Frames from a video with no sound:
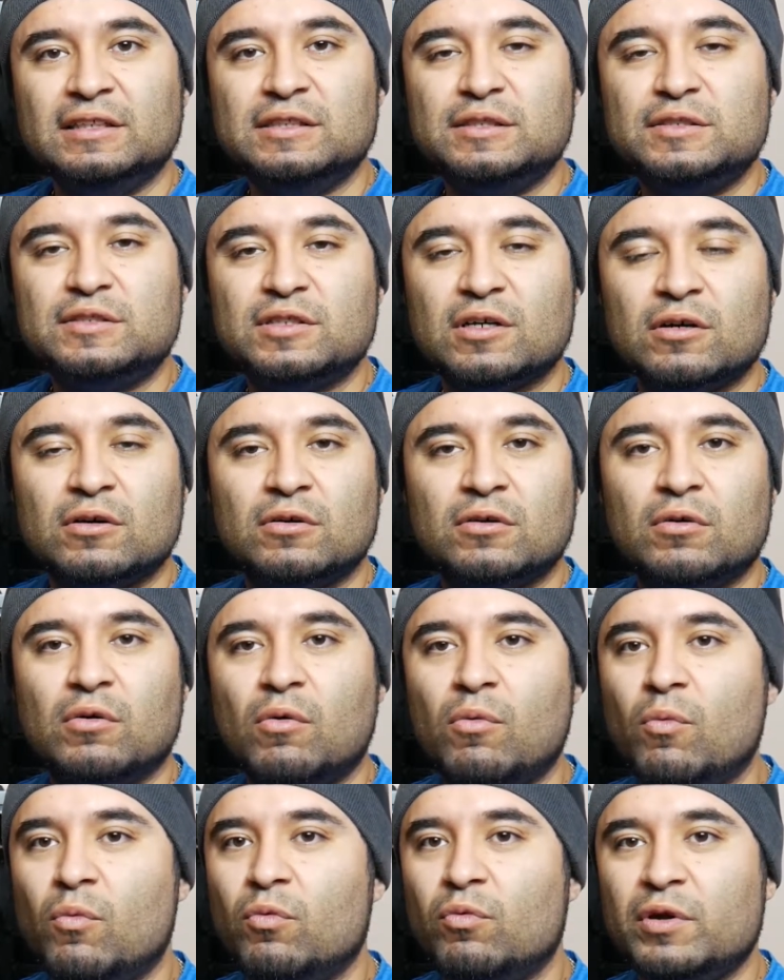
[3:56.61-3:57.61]

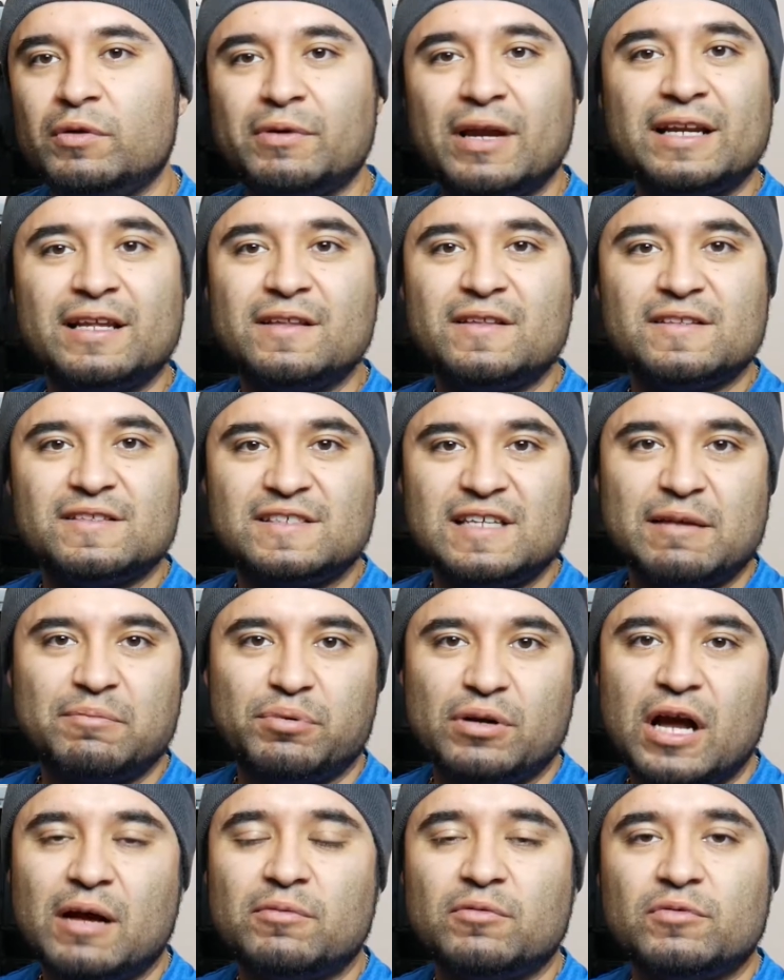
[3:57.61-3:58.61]
So we ran into the same
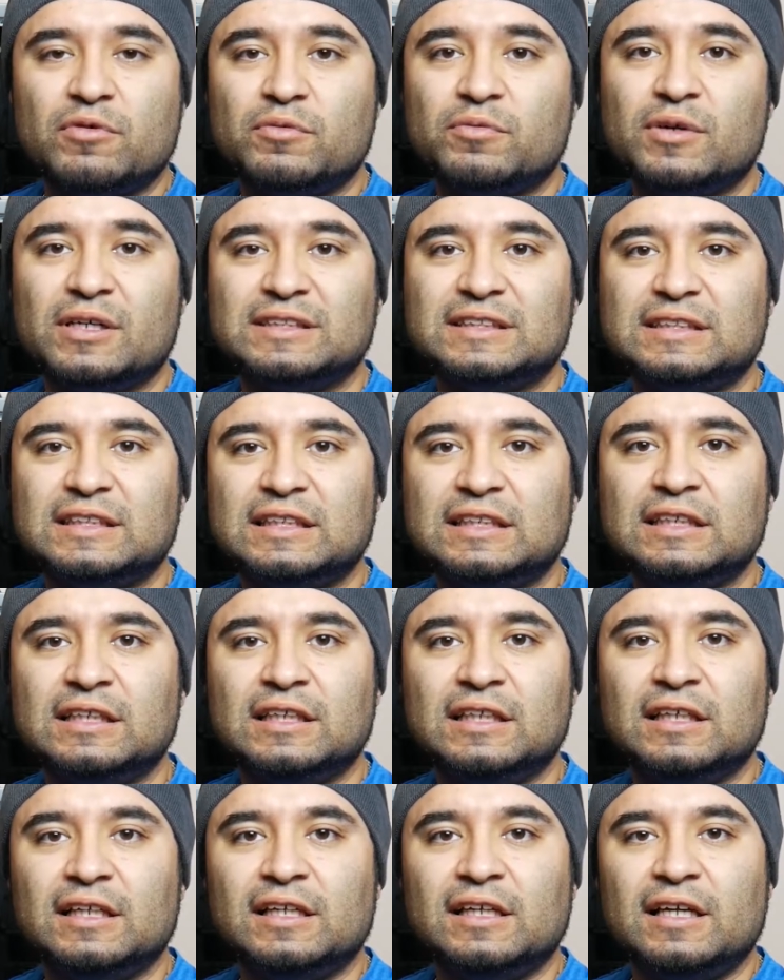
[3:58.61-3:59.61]
problem with Rusty,
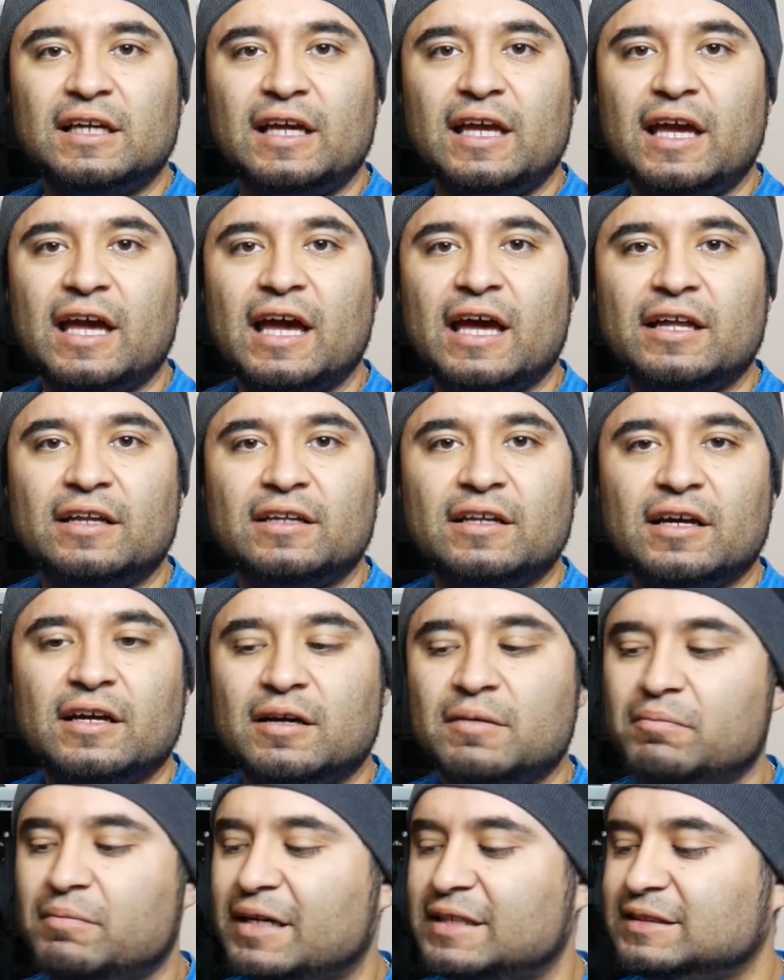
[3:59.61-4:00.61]
and
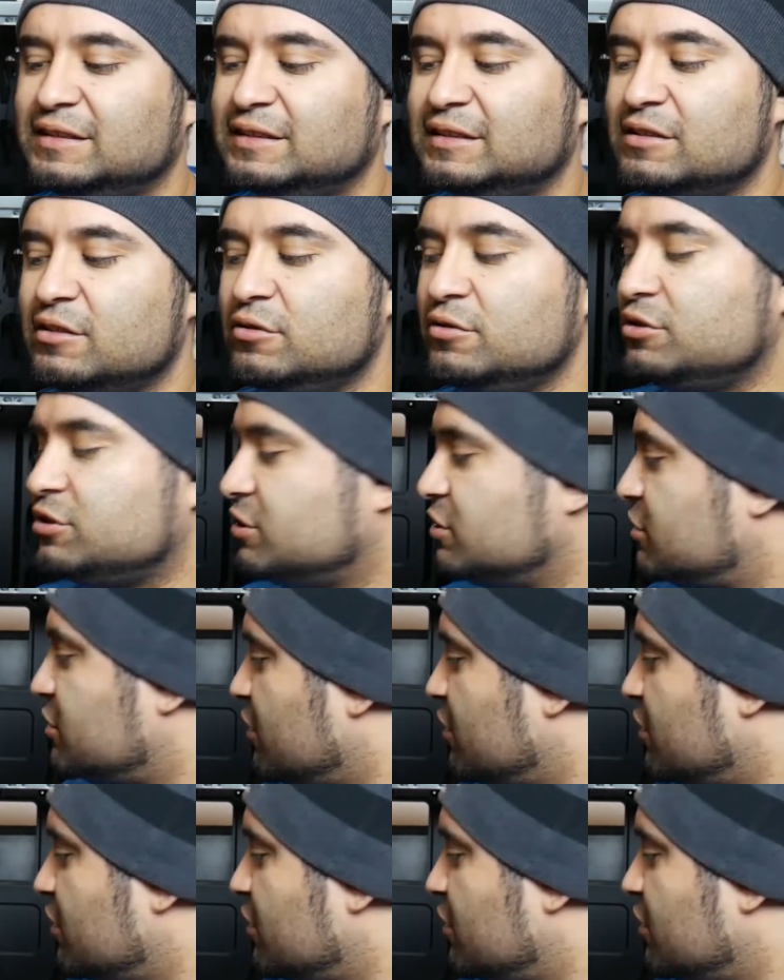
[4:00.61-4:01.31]
uh, my solution